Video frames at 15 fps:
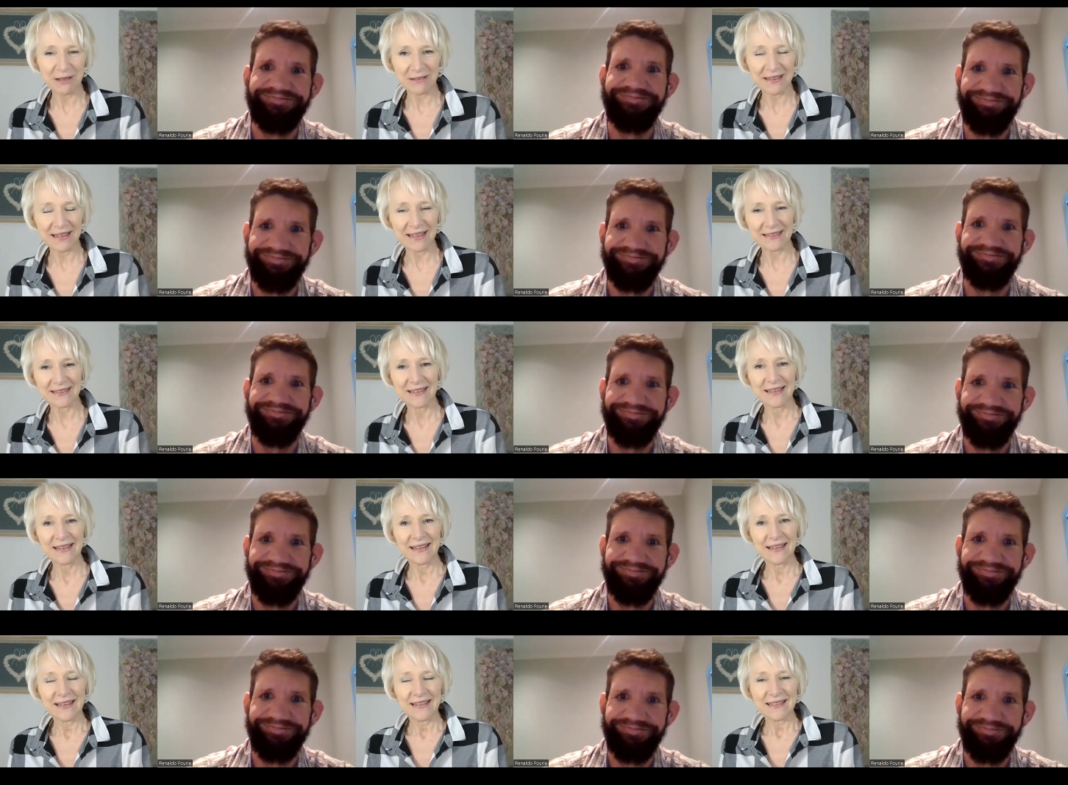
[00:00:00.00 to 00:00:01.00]
Speaker 1: about that.
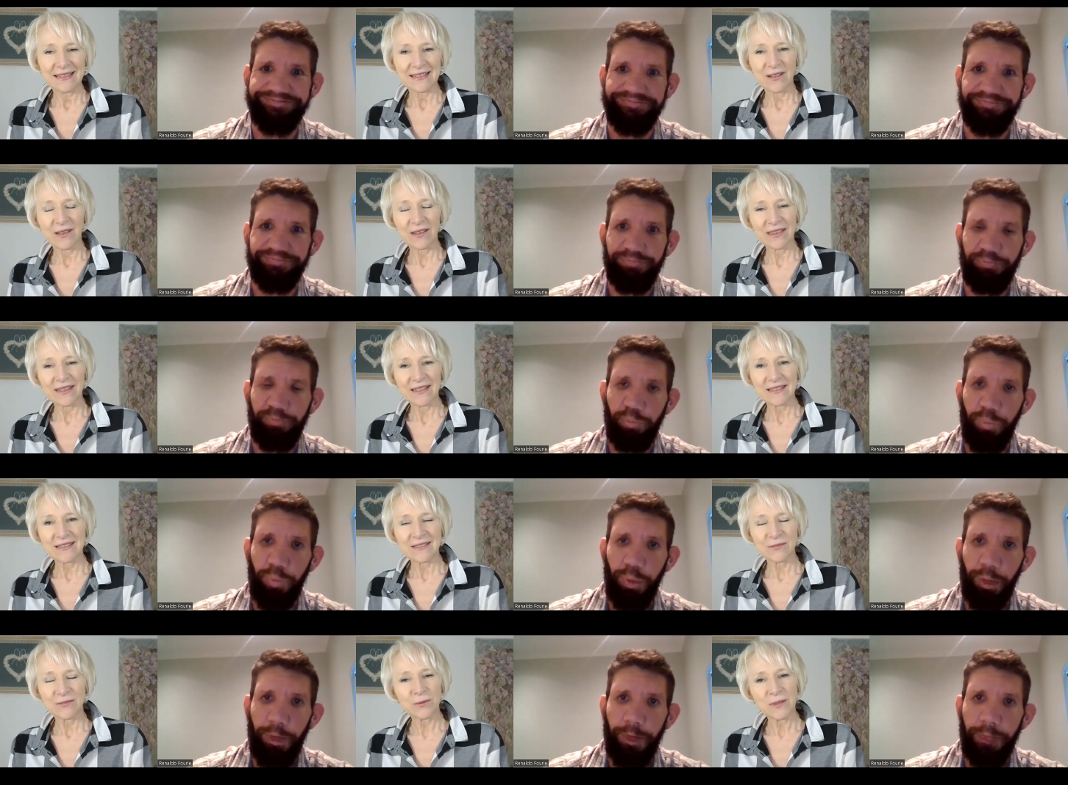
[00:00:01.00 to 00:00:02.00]
So I think it's
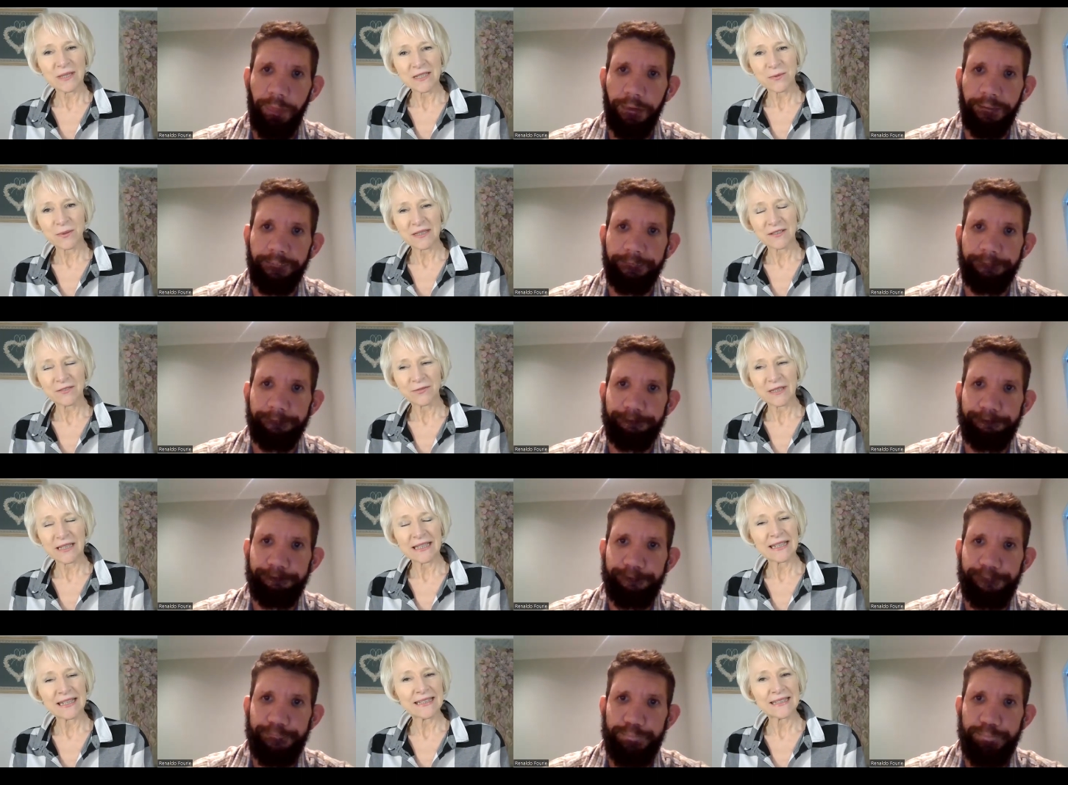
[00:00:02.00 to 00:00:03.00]
always wonderful.
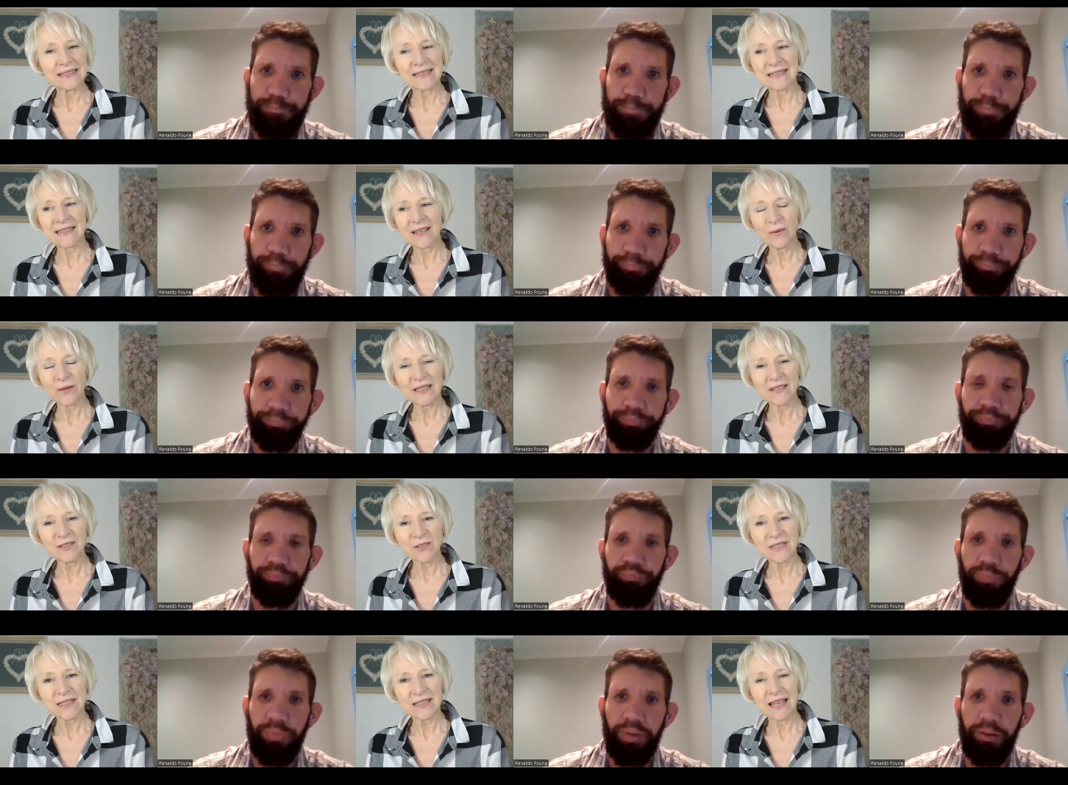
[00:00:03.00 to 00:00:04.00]
And, and it's so
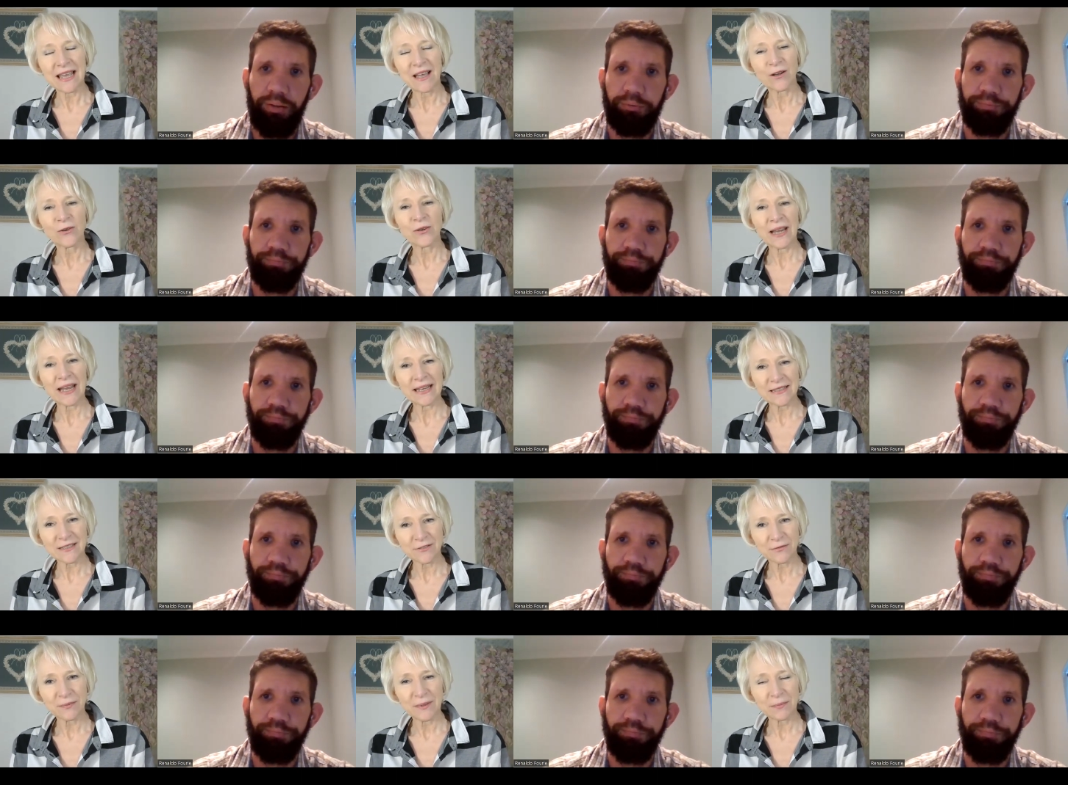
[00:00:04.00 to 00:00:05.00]
interesting how
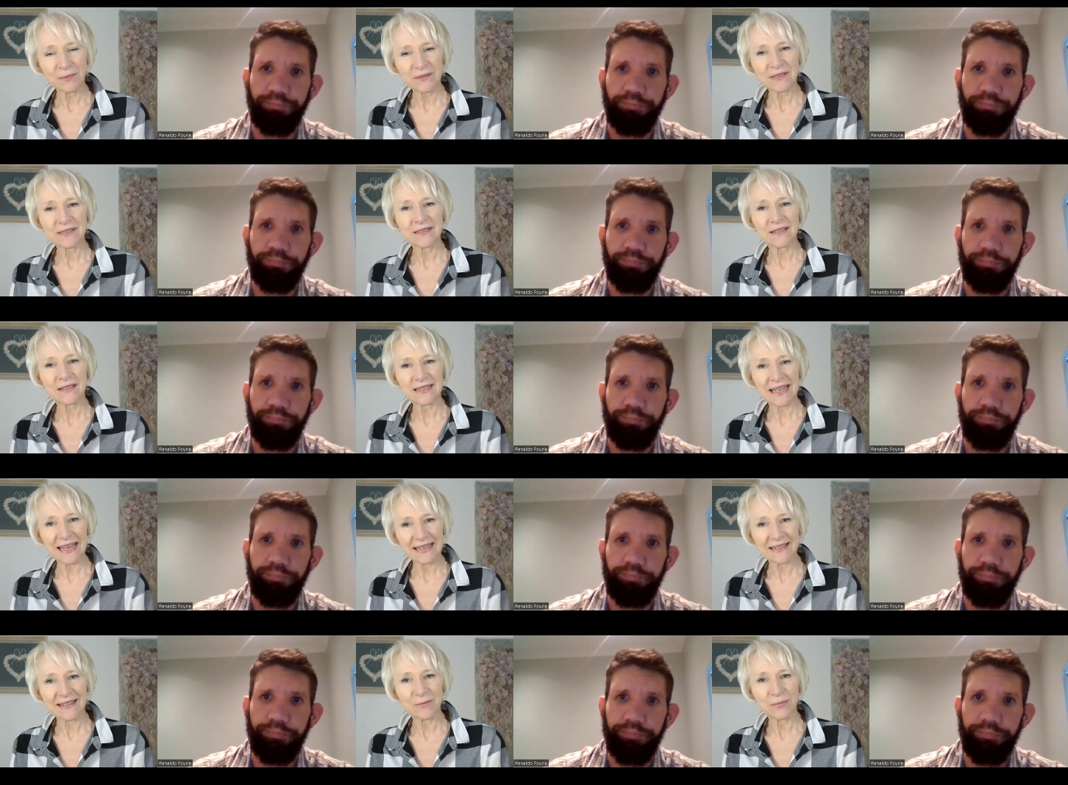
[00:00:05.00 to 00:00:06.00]
creative people start
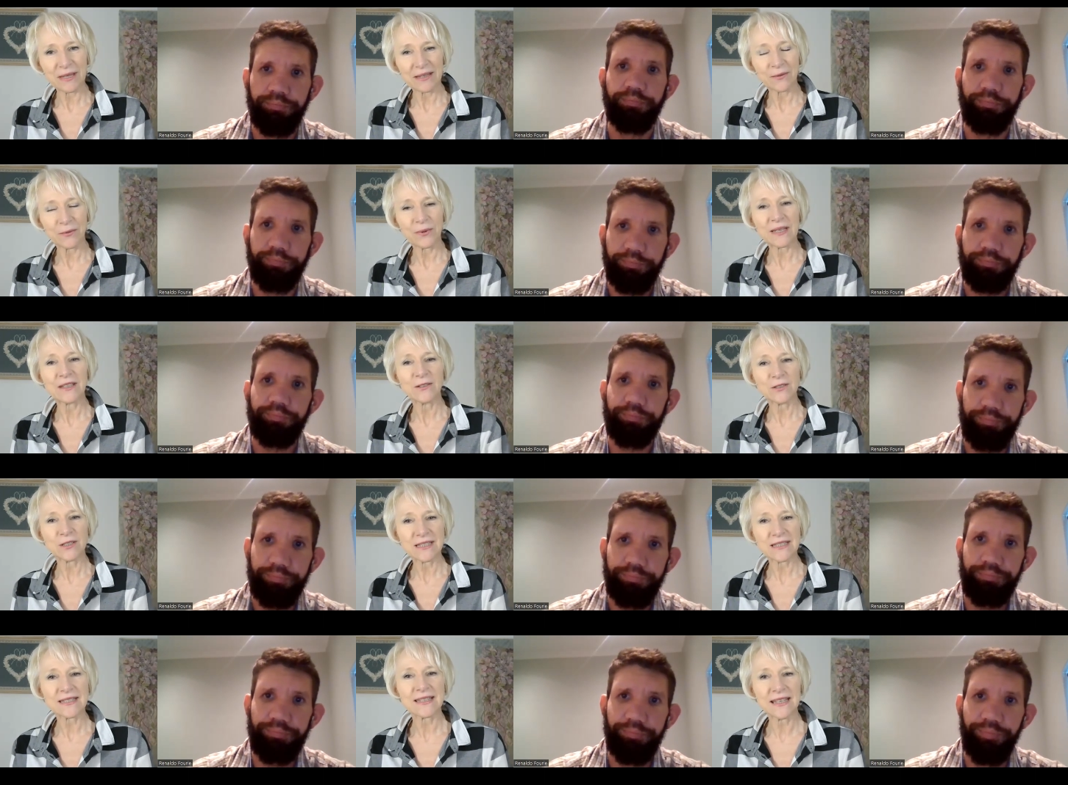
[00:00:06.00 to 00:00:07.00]
getting be, when you
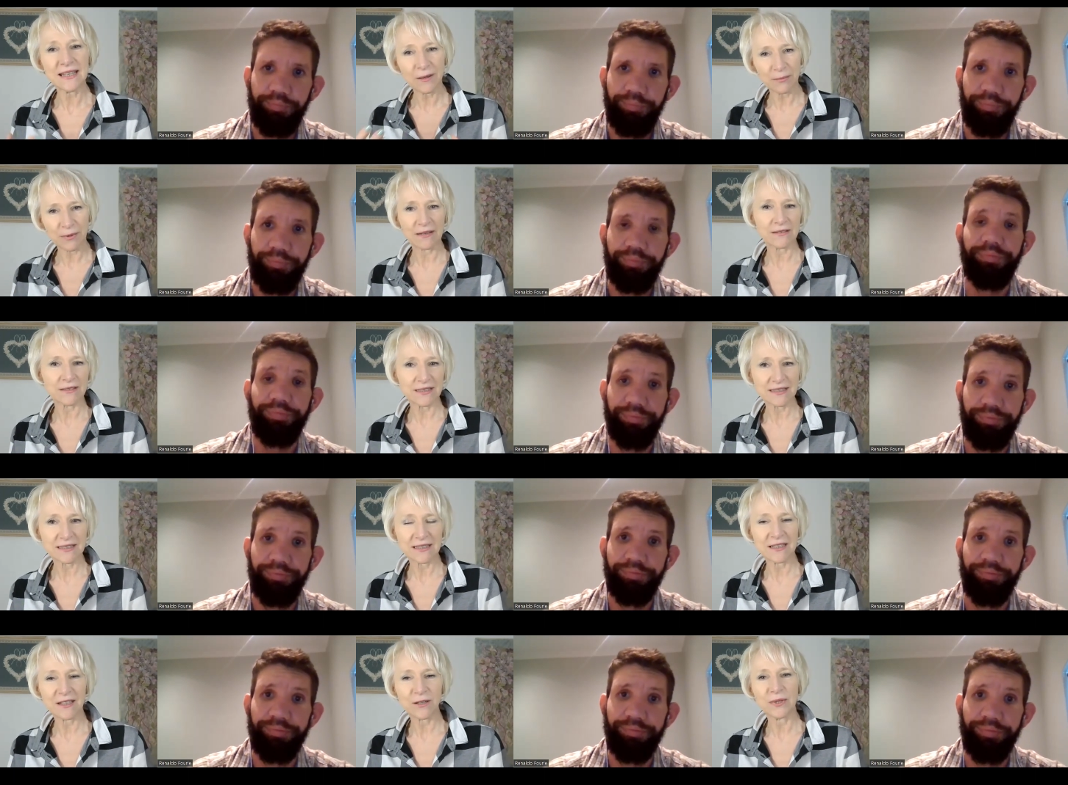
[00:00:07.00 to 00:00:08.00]
just think about it,
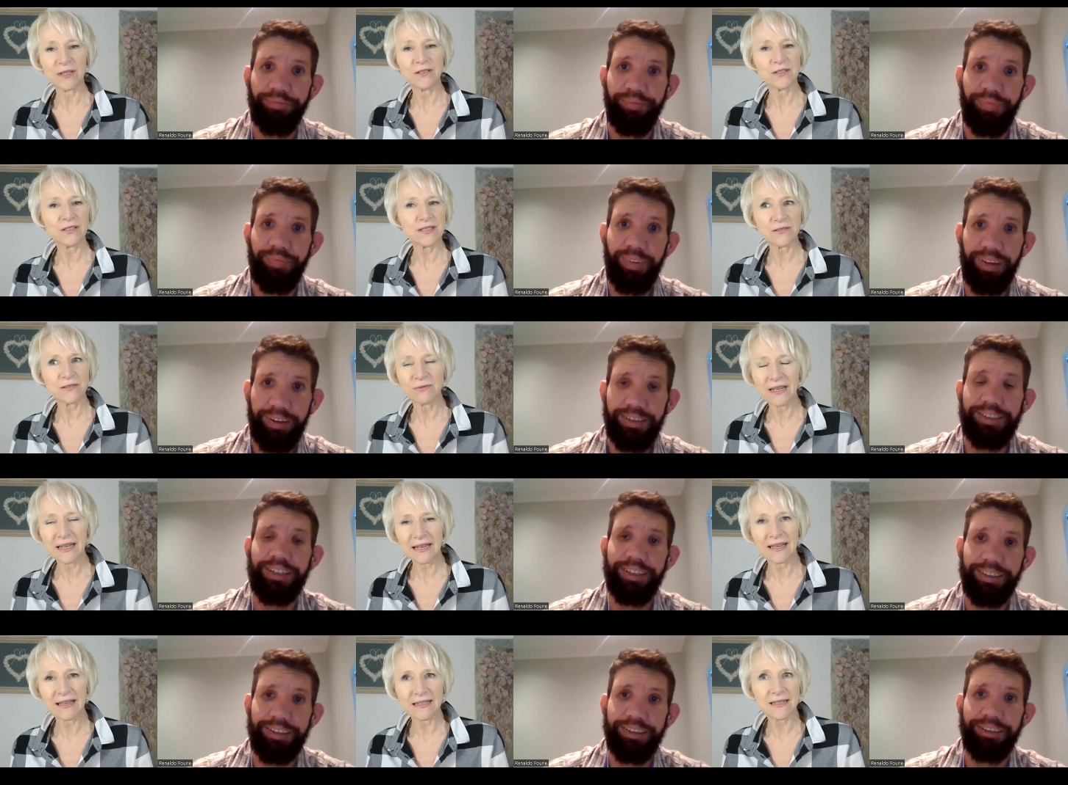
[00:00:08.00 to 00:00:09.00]
you know, when you just
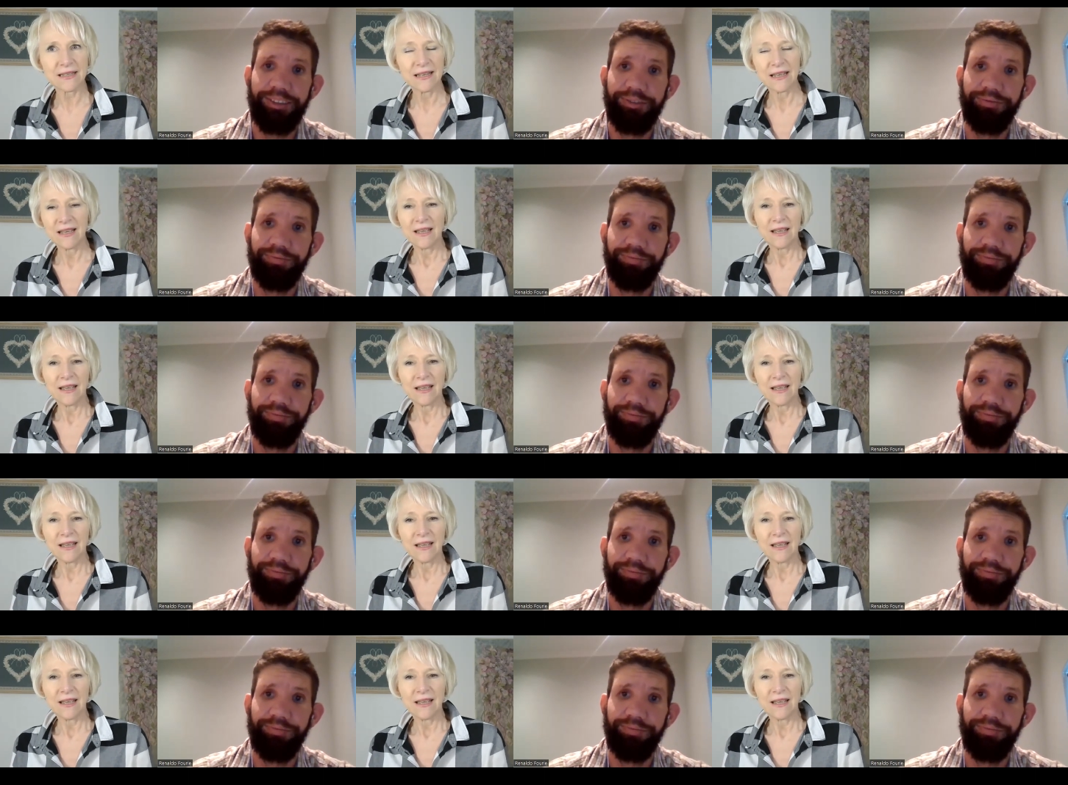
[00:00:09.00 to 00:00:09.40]
realize exactly